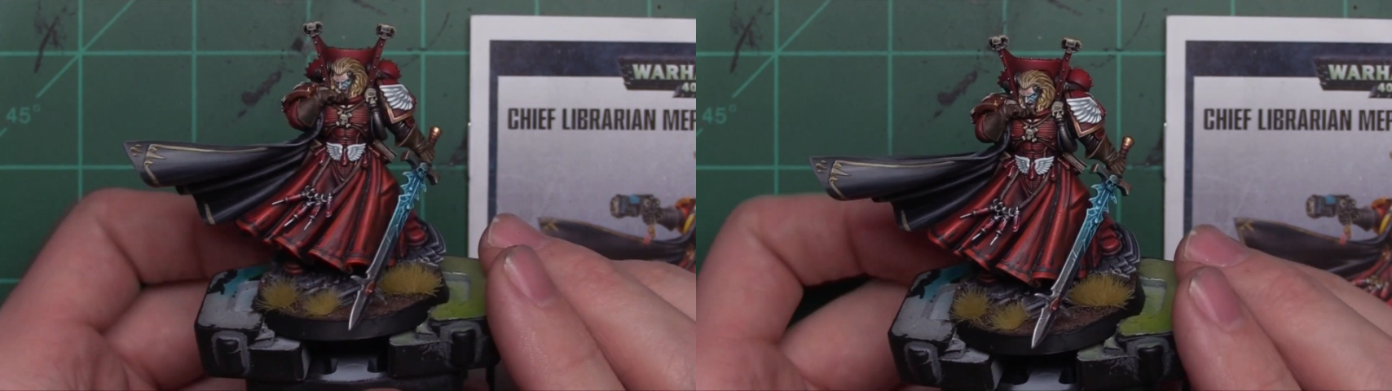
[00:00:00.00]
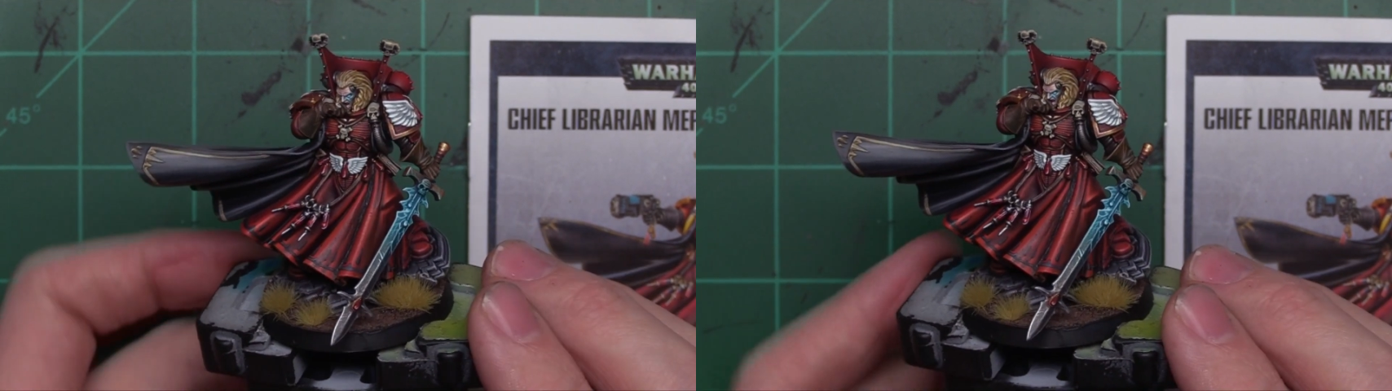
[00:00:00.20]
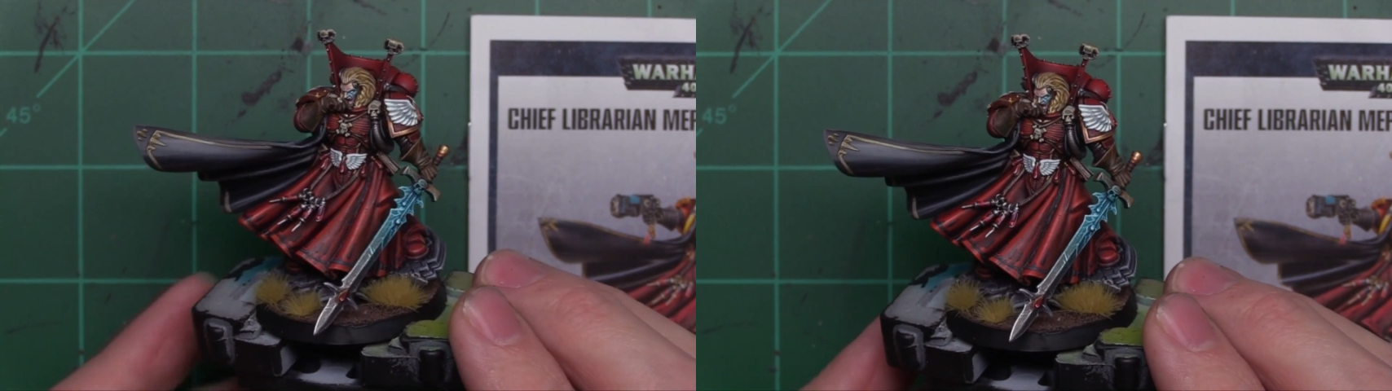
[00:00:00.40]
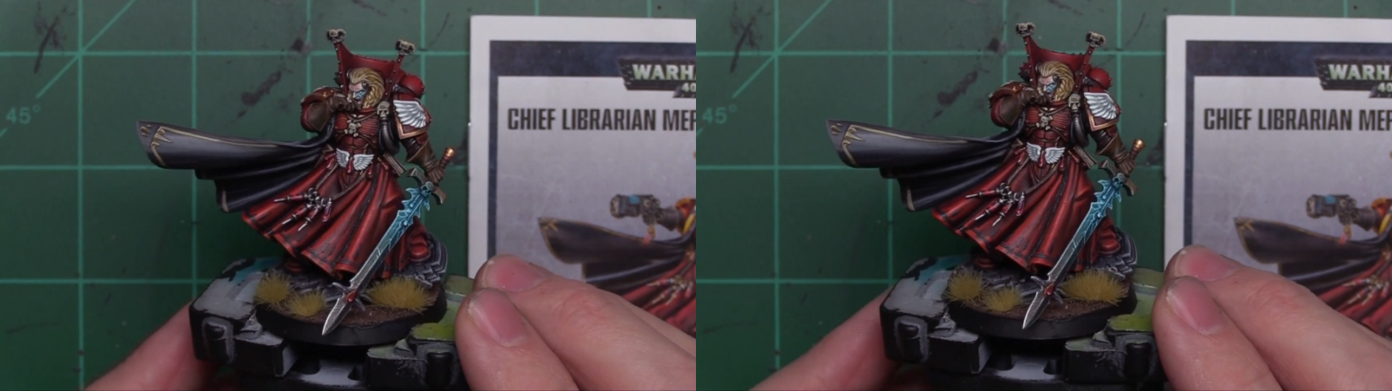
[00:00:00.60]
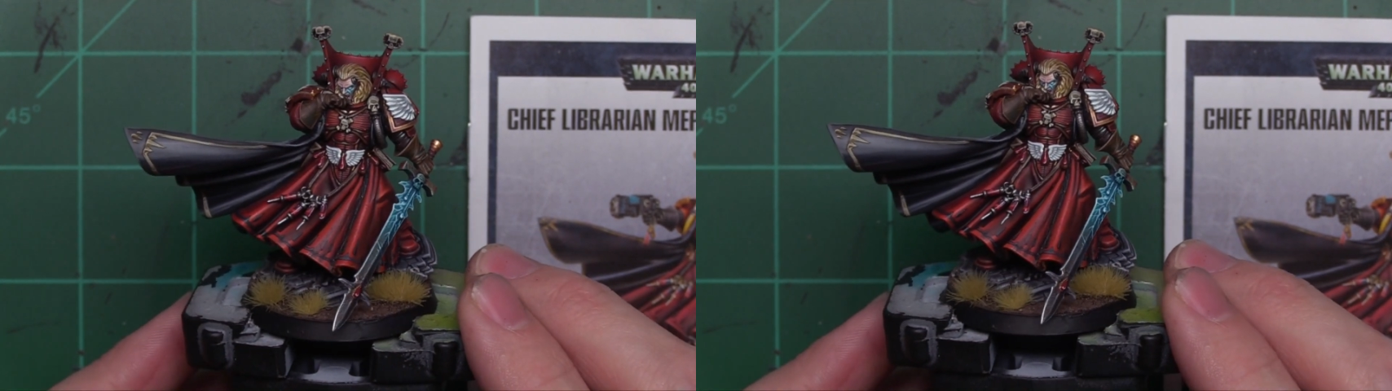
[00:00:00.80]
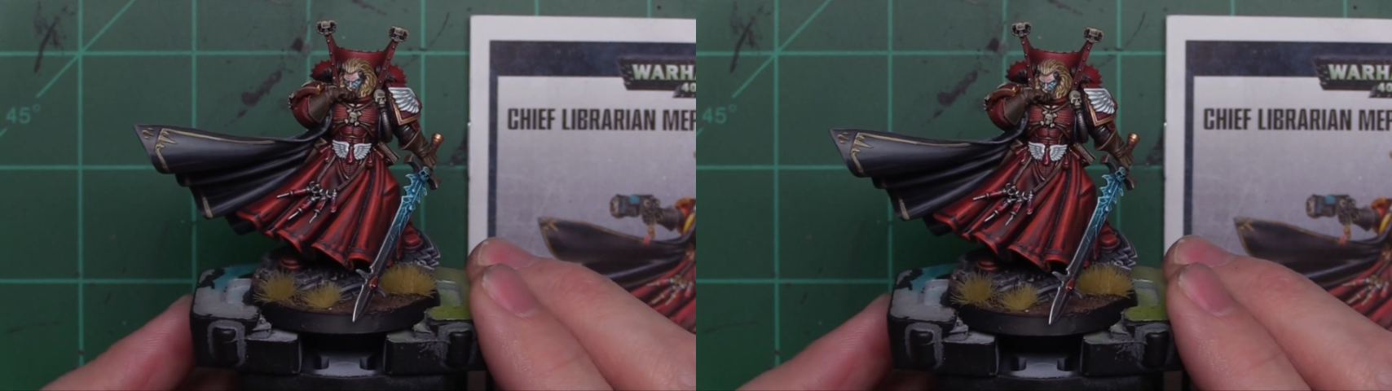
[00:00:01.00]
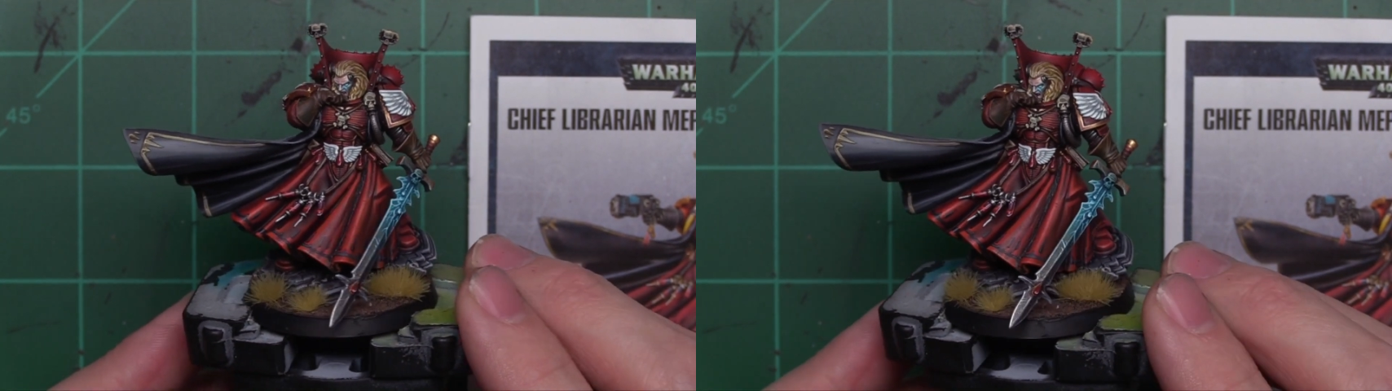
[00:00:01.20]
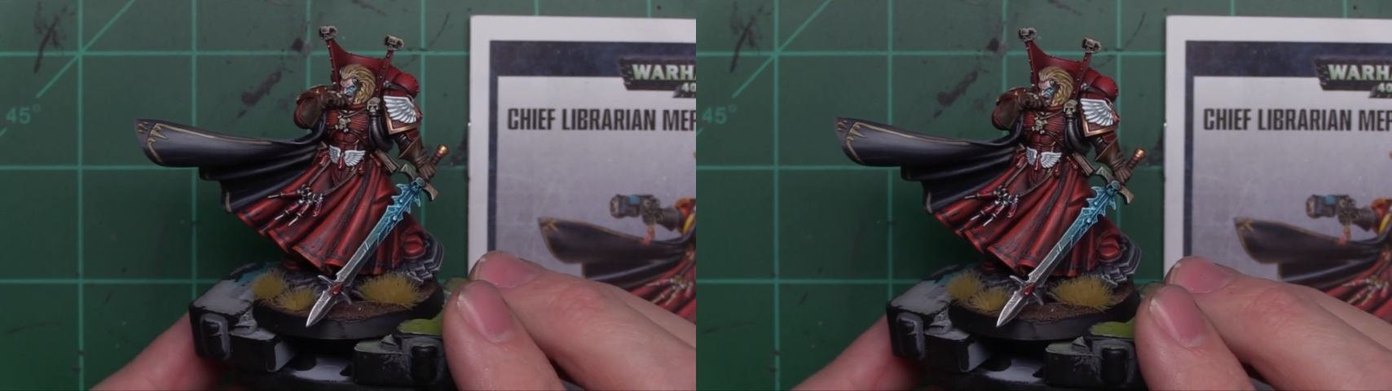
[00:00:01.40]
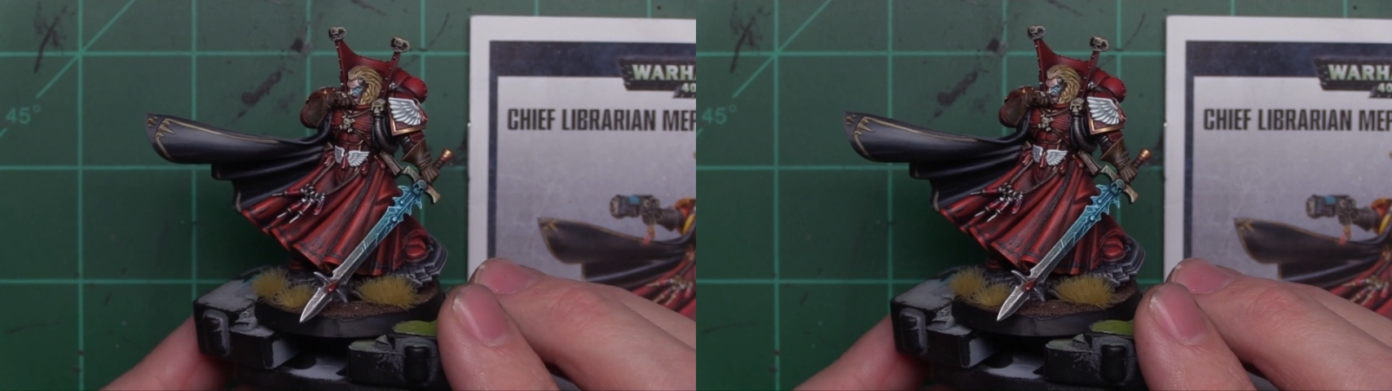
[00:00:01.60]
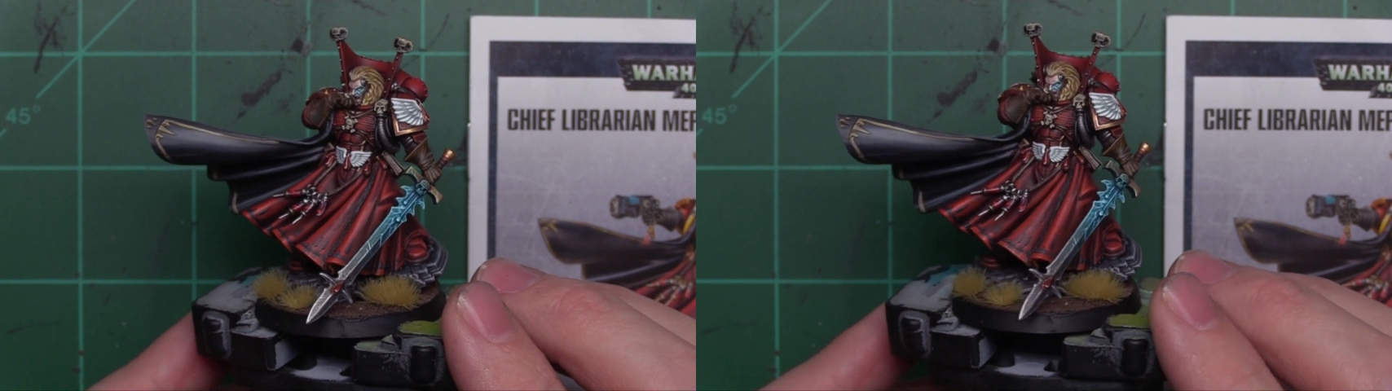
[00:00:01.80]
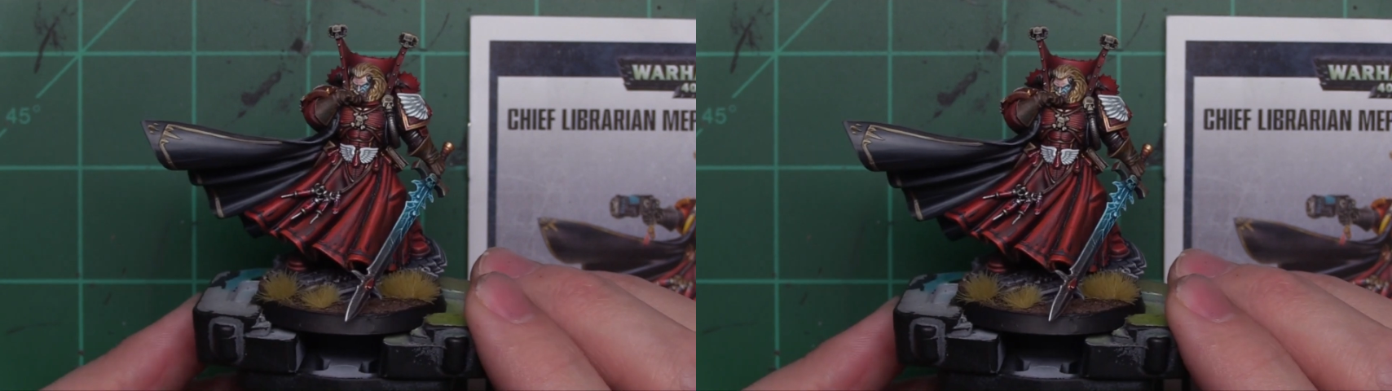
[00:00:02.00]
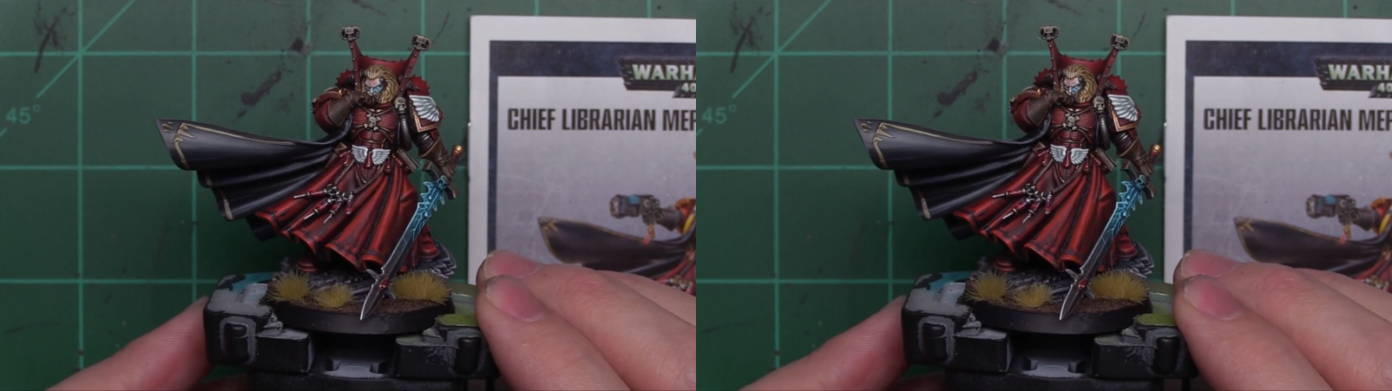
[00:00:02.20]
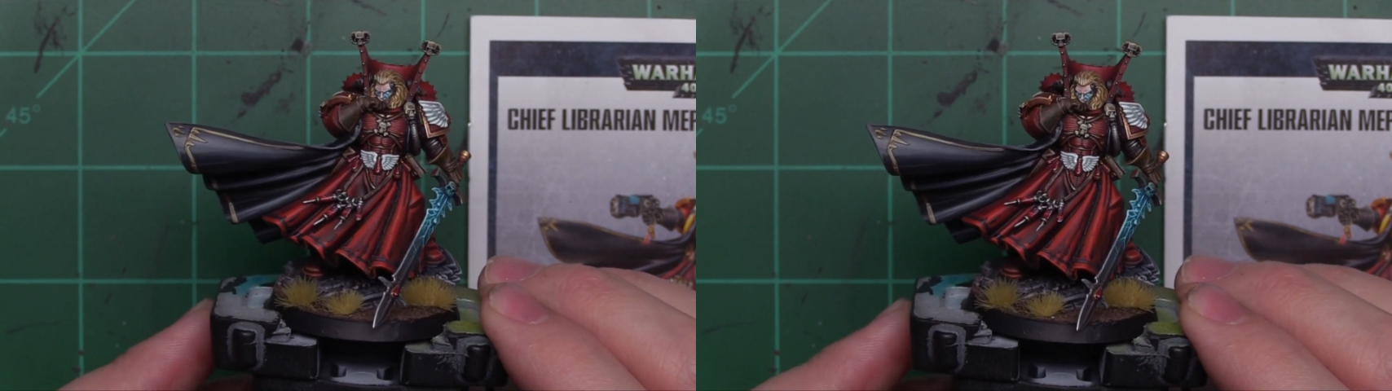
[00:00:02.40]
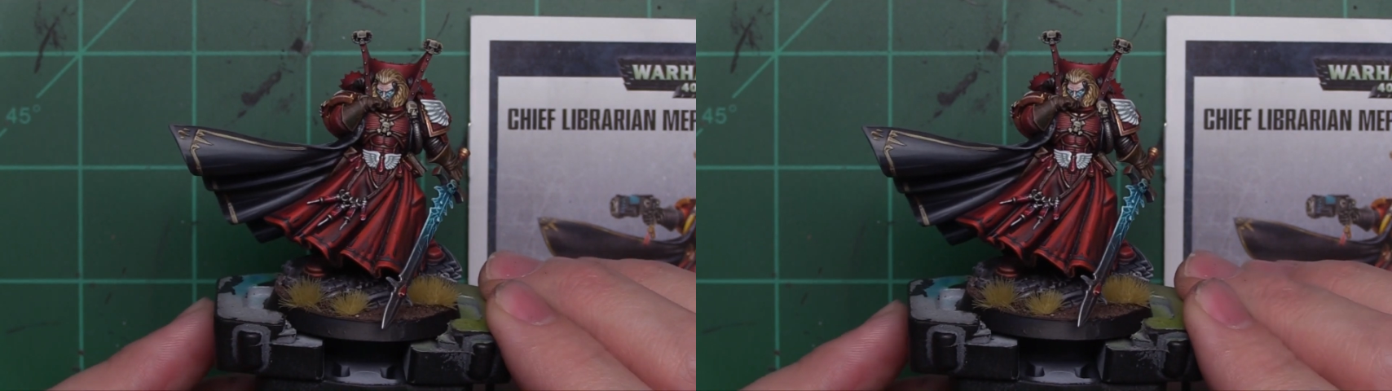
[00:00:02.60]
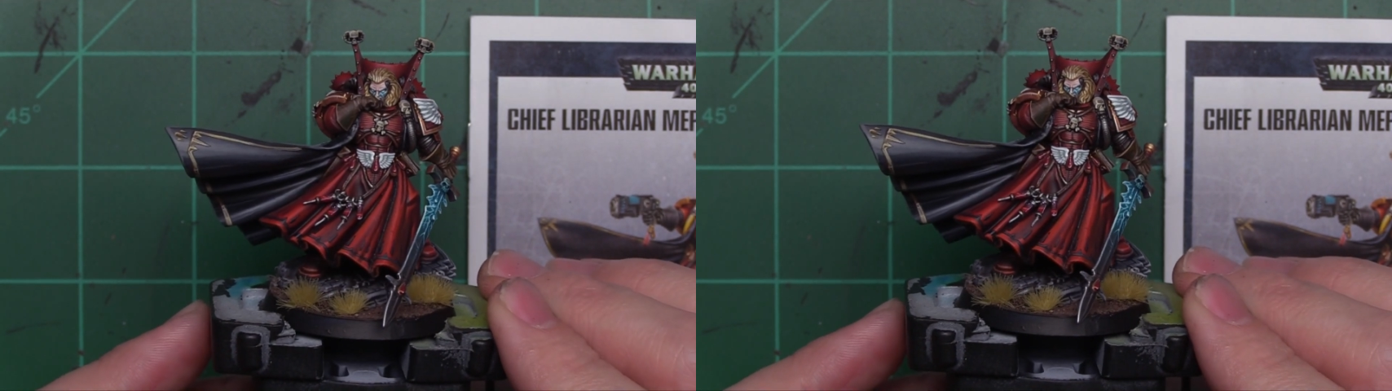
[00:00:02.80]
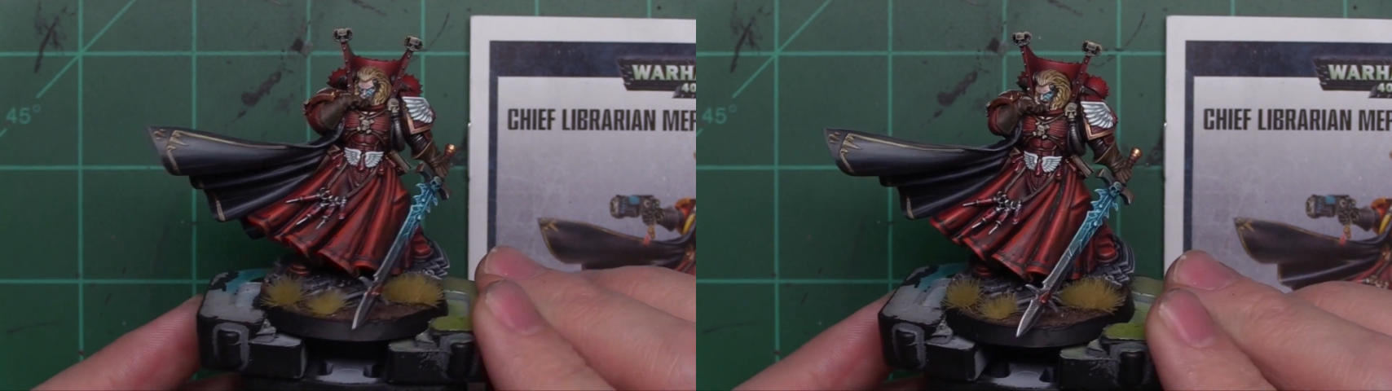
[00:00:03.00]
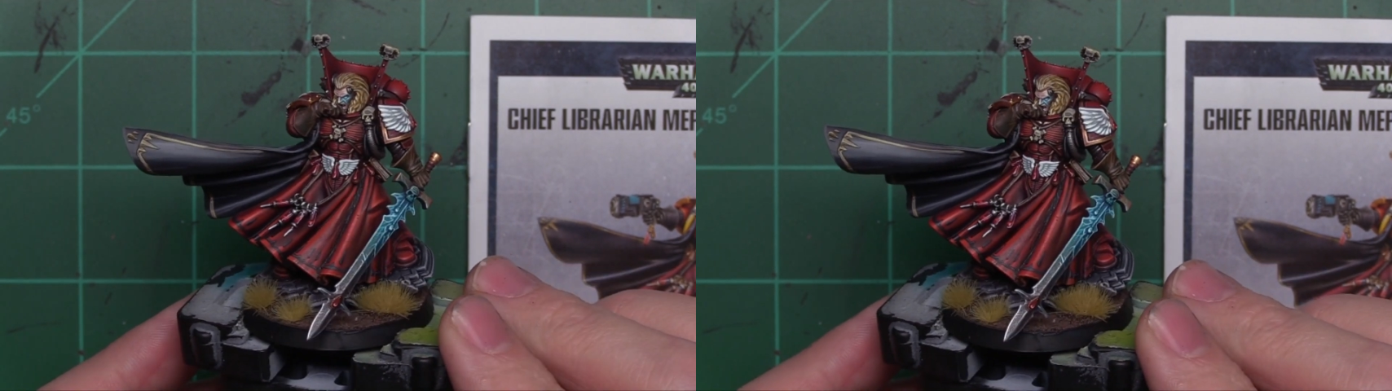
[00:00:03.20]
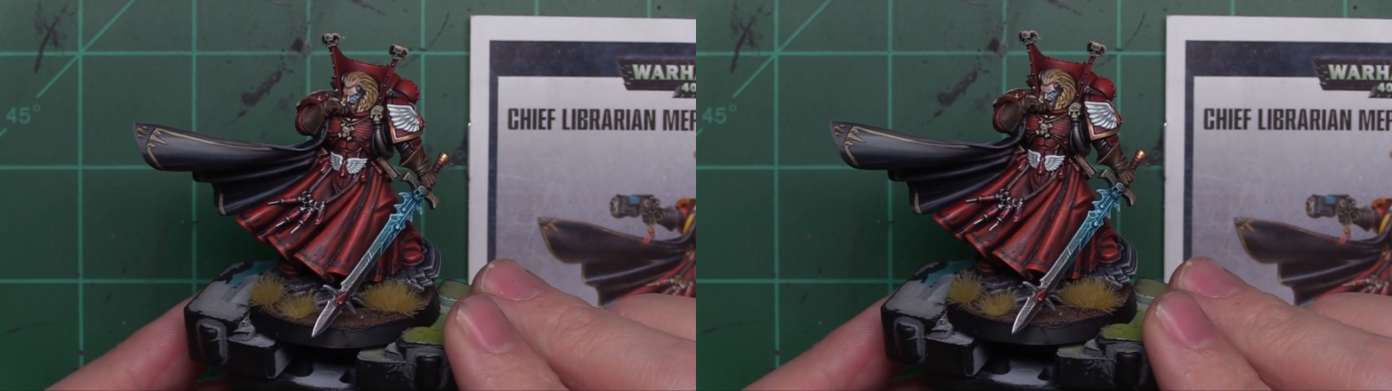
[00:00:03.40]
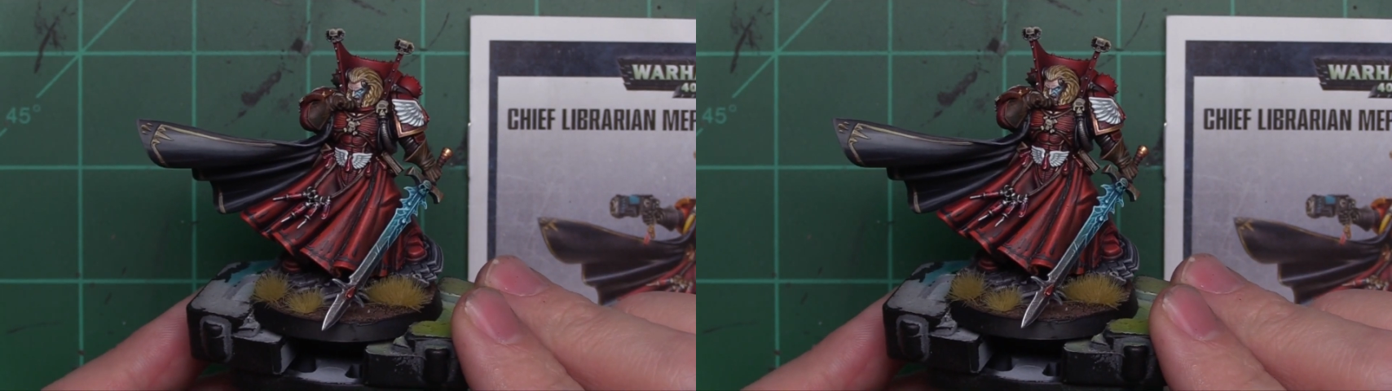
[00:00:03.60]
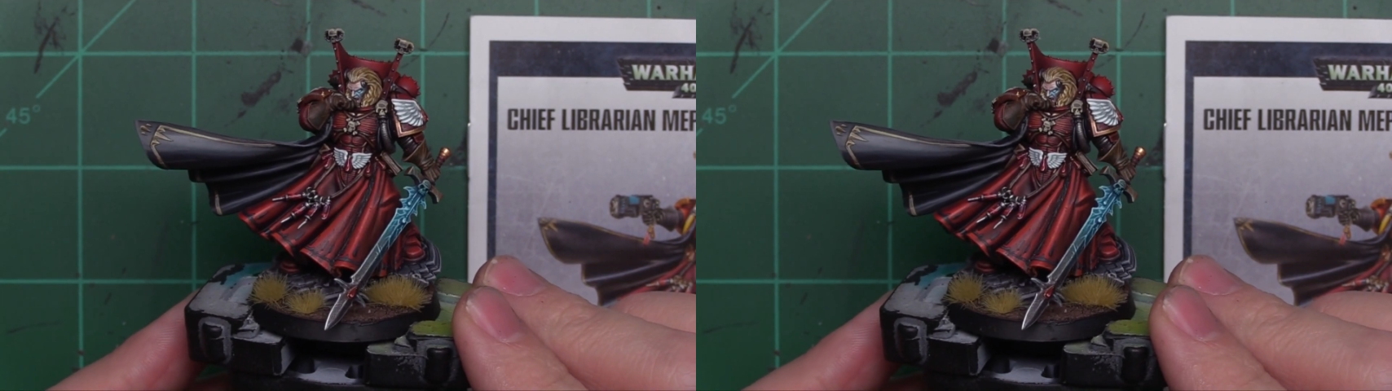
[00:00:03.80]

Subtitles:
No face is visible, so there are no lips to read.